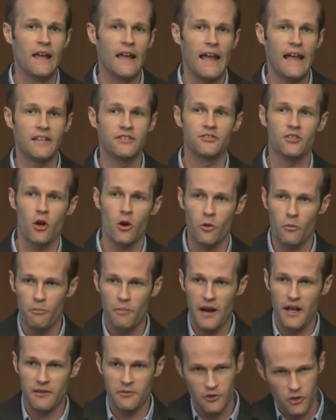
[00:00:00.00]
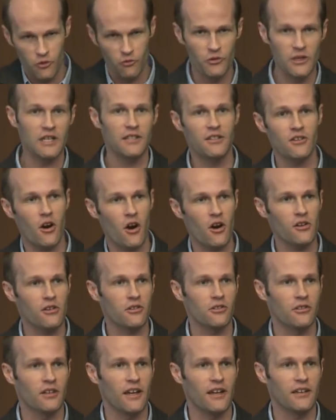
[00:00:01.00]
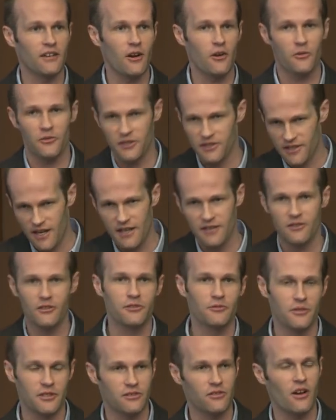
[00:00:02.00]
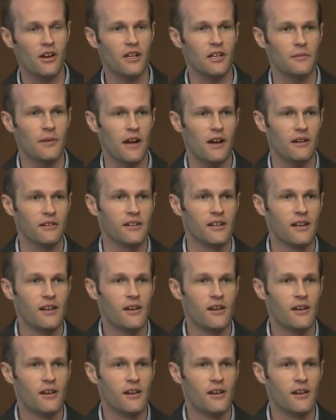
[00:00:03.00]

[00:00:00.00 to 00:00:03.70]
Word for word: And so, but you read the article like, oh, this guy knows what he's talking about.